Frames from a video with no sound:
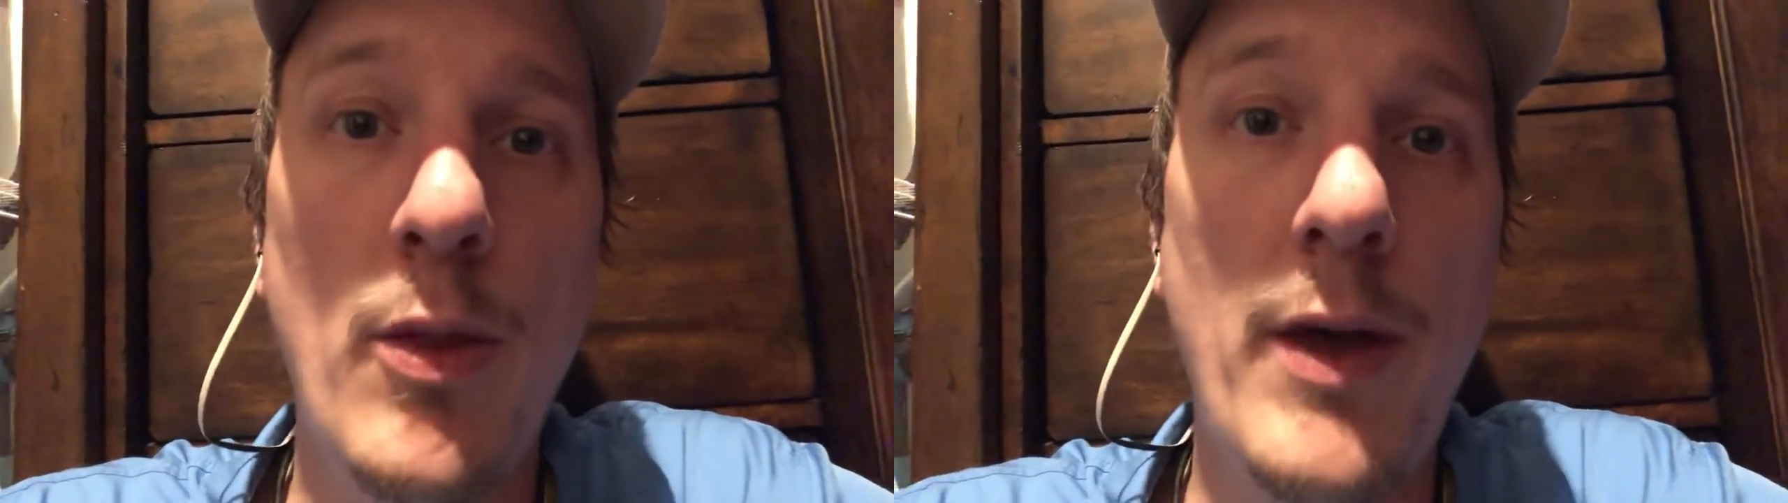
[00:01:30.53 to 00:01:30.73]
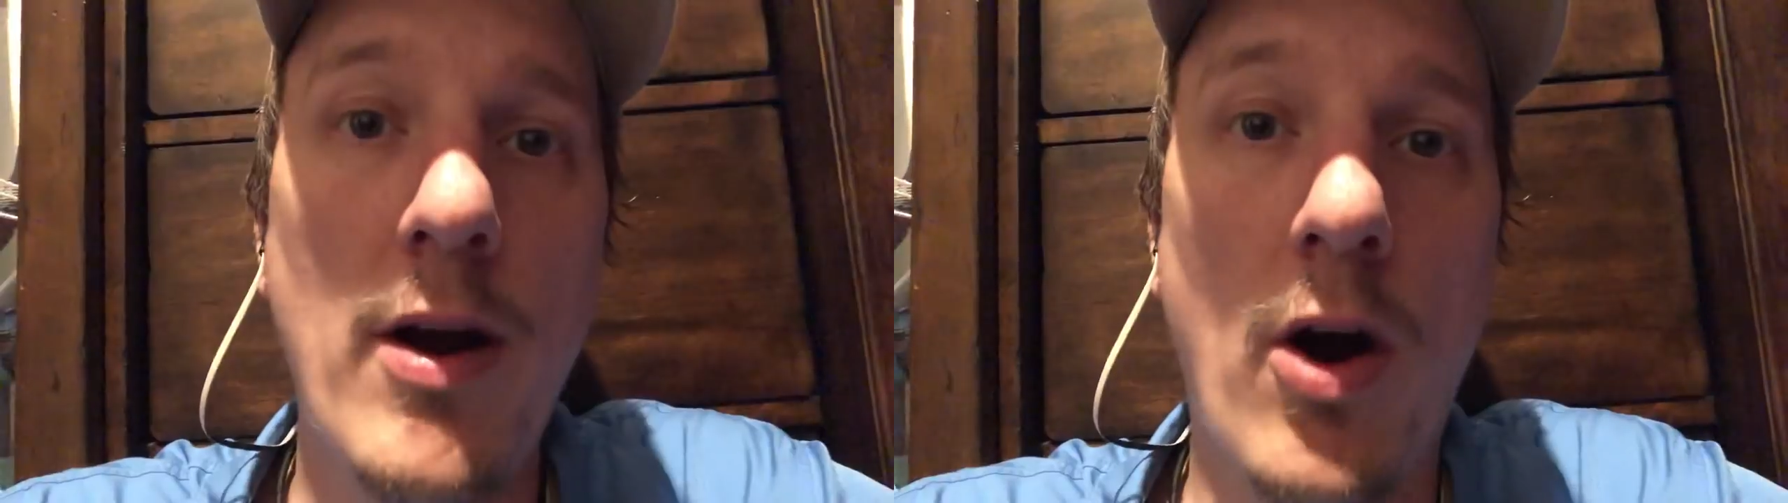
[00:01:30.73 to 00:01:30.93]

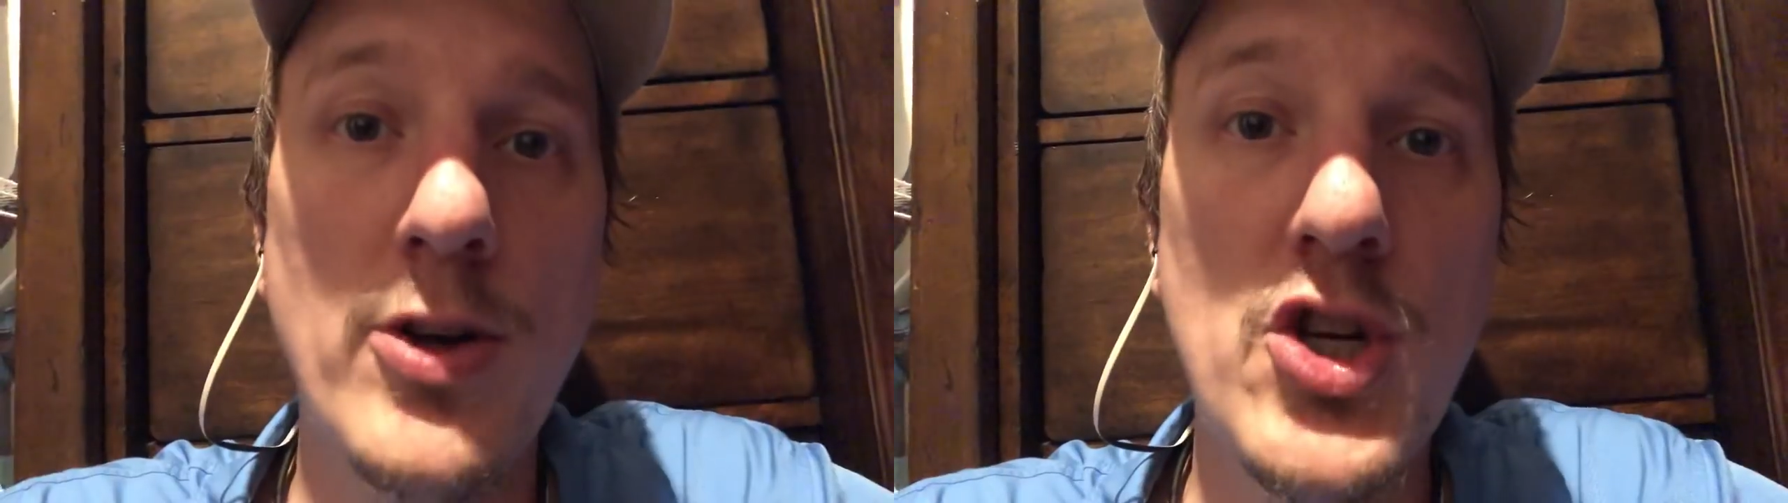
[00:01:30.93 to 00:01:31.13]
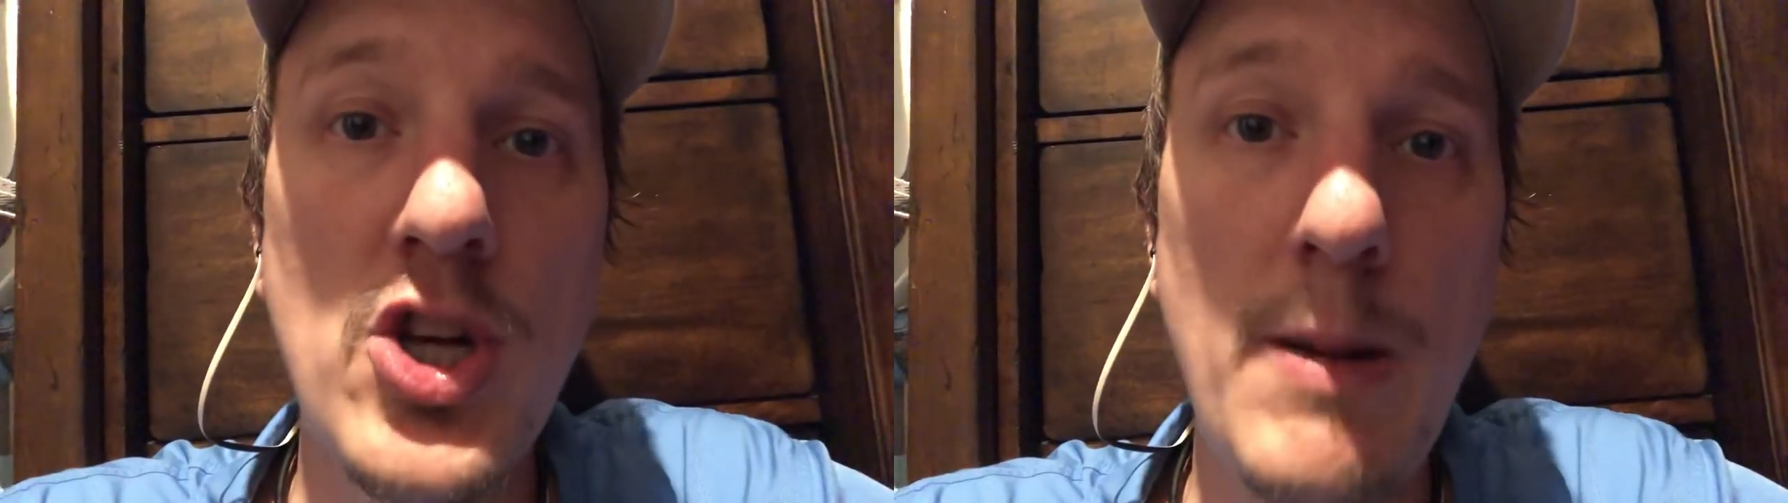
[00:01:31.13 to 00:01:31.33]
There
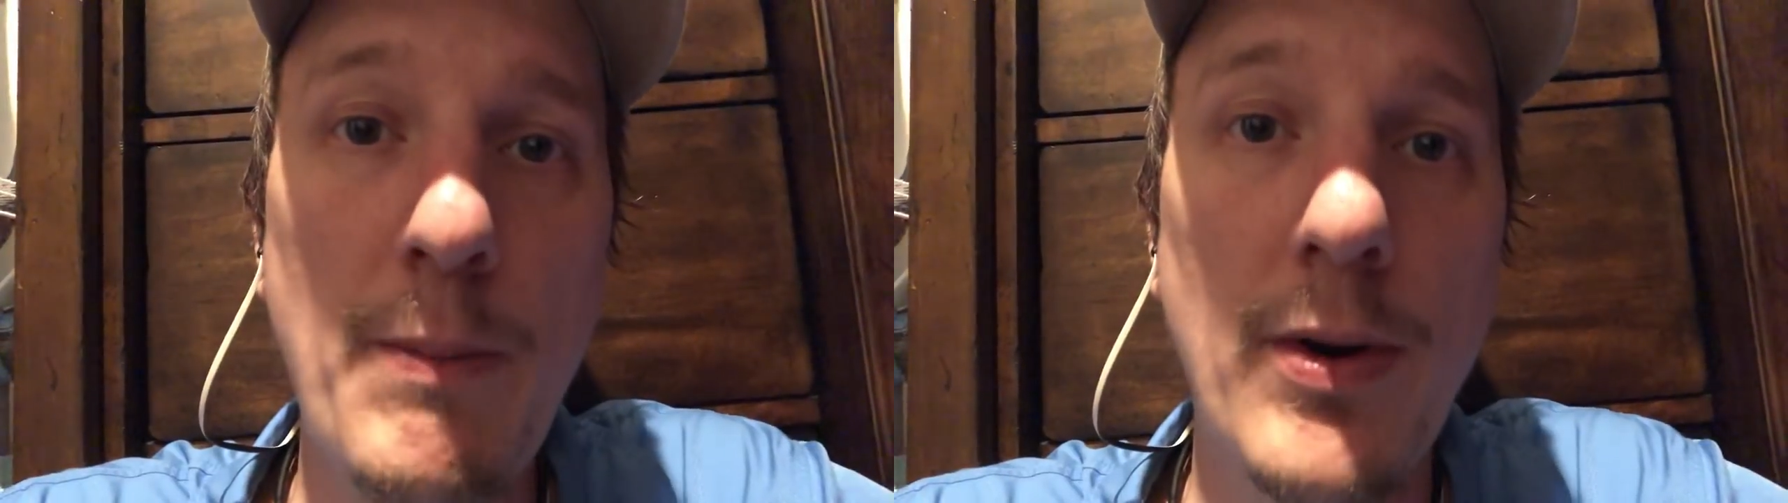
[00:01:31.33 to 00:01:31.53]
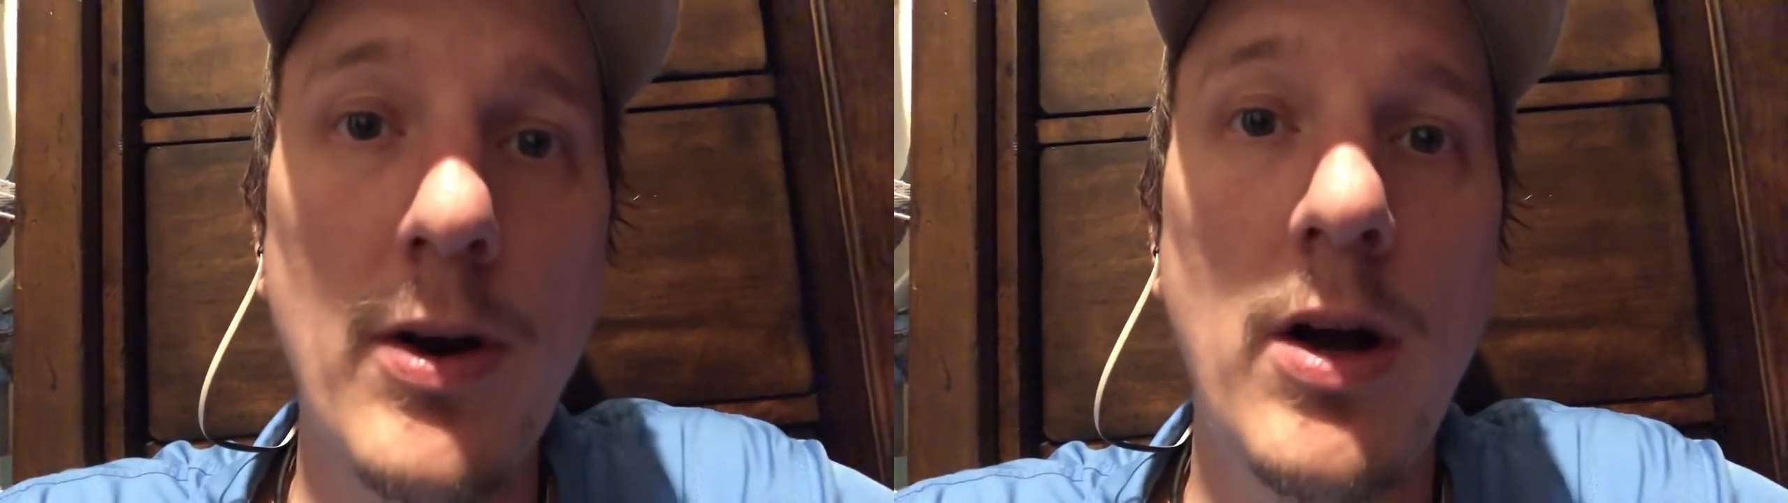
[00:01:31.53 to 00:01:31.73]
are
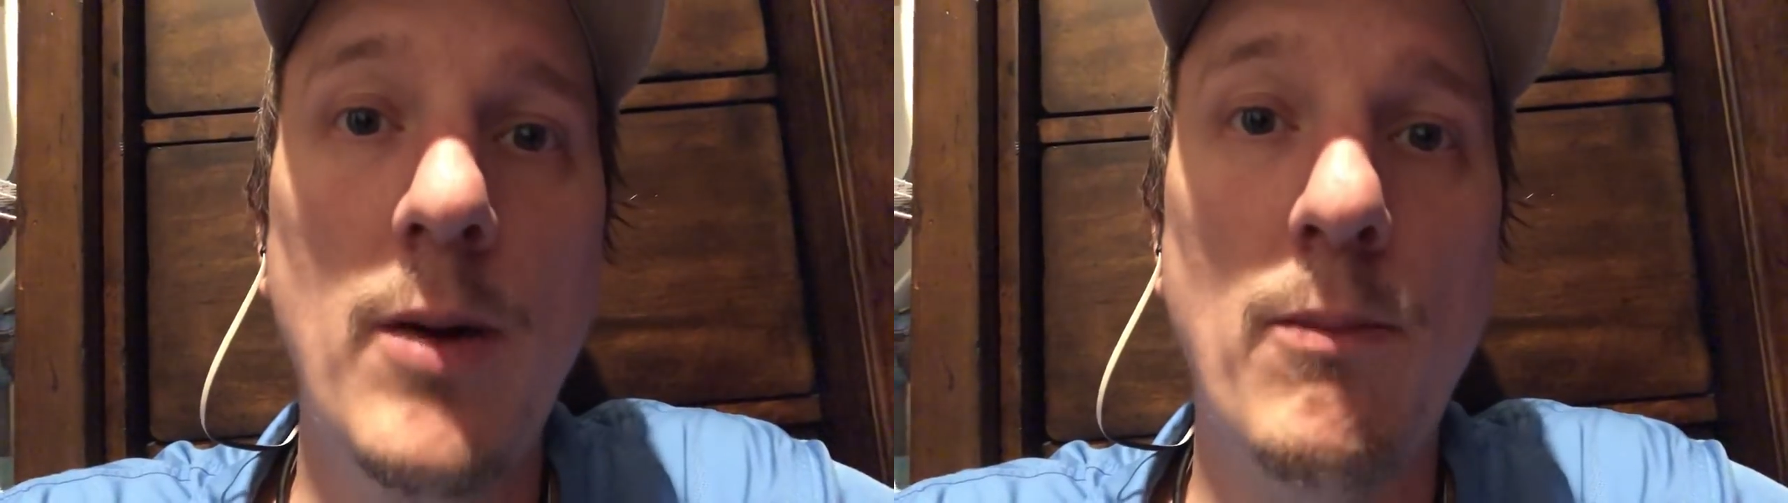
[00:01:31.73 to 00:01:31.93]
cheaper,